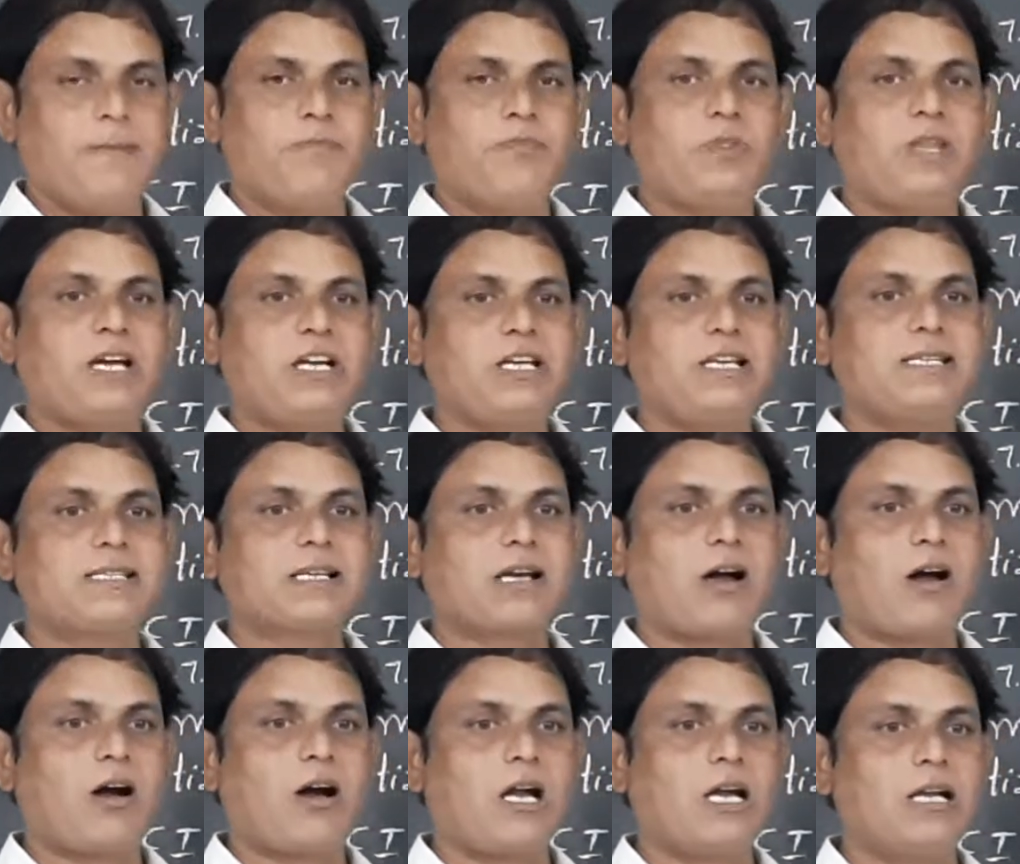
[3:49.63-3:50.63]
That is
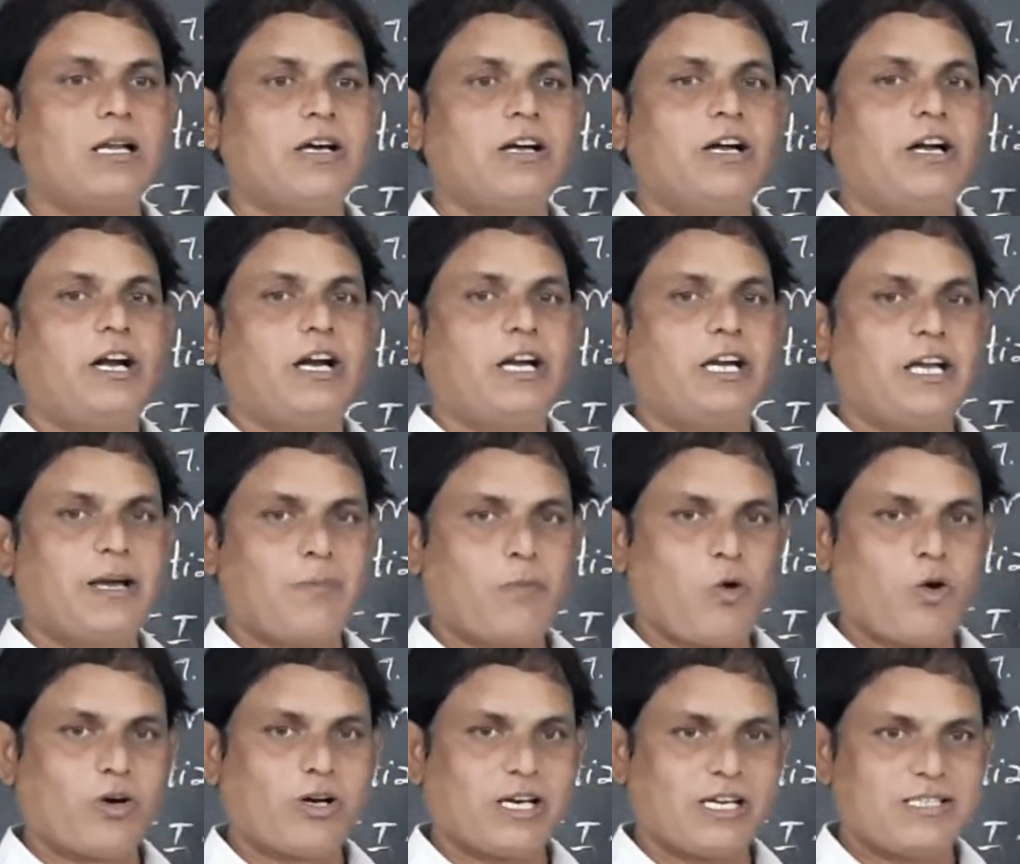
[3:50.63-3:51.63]
called
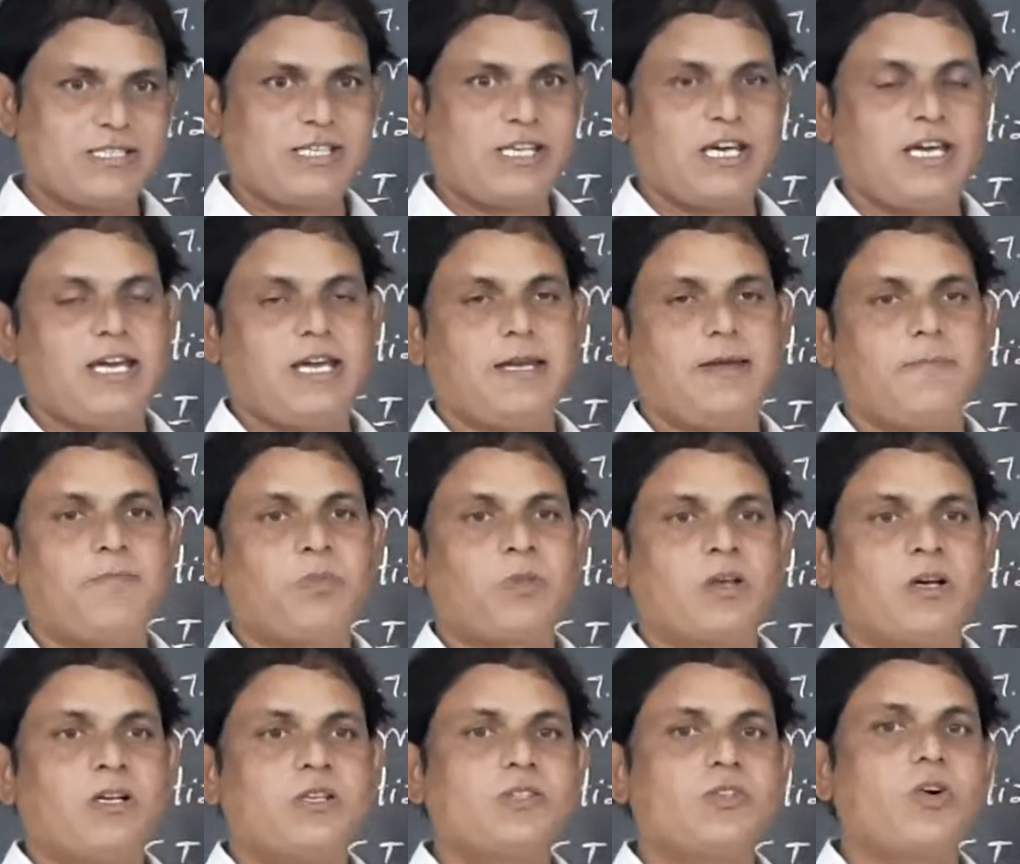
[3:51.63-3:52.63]
democracy.
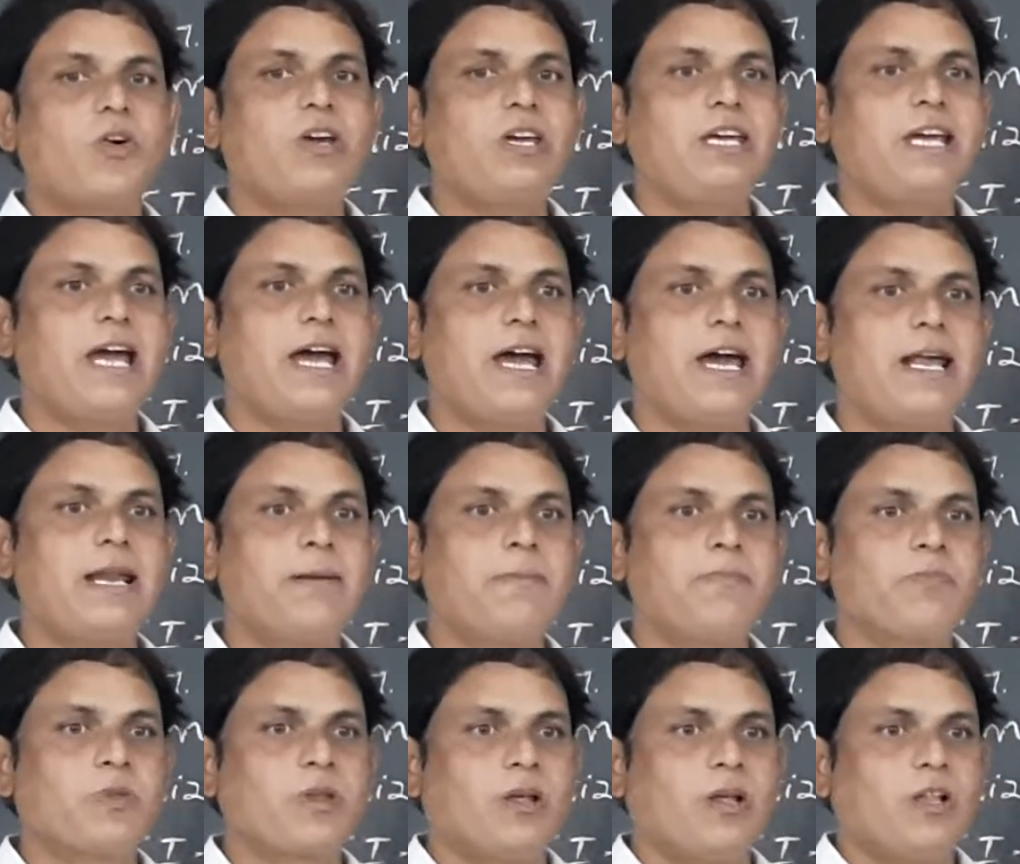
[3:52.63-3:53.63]
So here
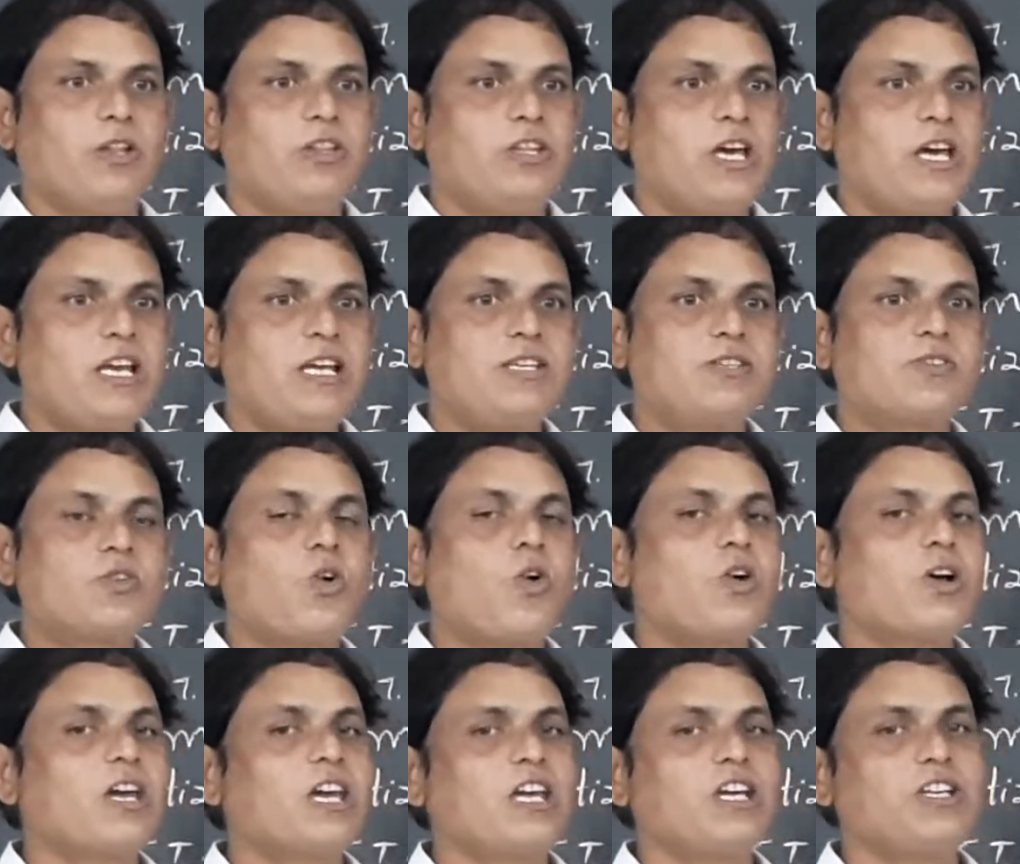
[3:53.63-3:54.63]
there is
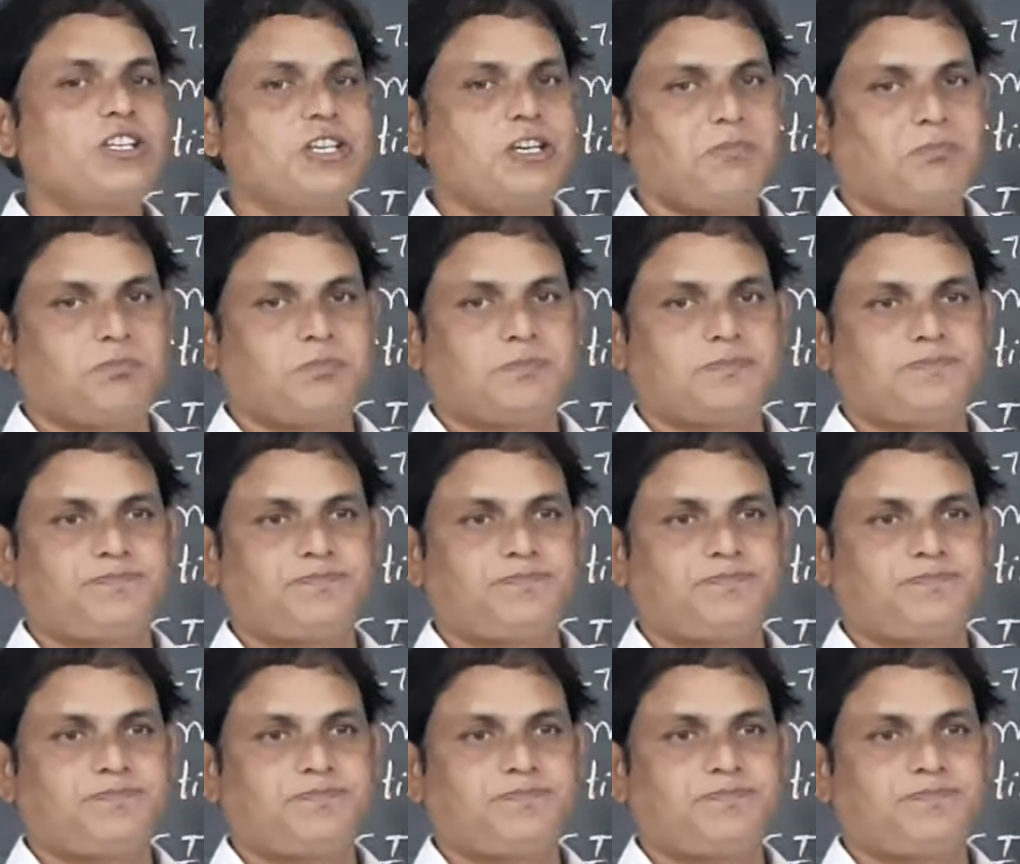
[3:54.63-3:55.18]
no kingship.